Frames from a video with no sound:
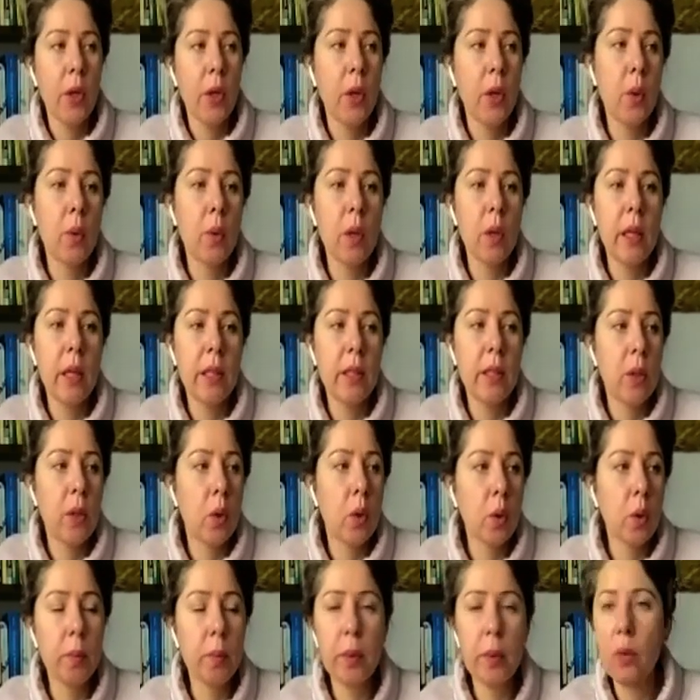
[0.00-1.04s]
the lady
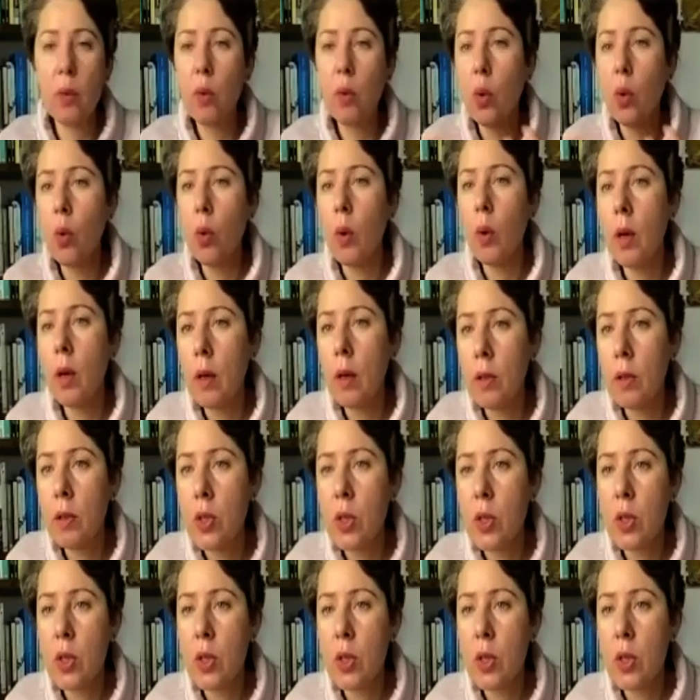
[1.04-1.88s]
called Pirukwa,